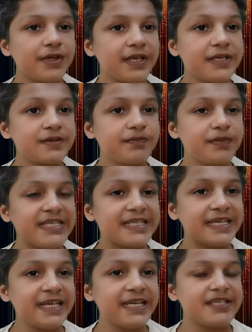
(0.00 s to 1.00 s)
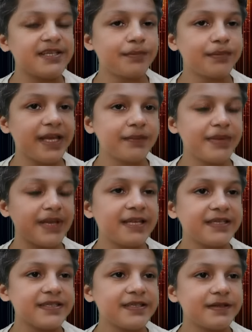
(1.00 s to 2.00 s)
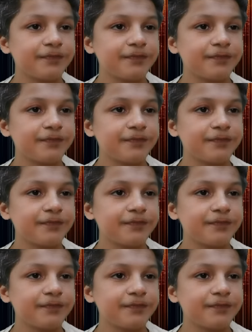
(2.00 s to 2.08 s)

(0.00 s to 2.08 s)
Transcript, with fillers: they besiege the palace.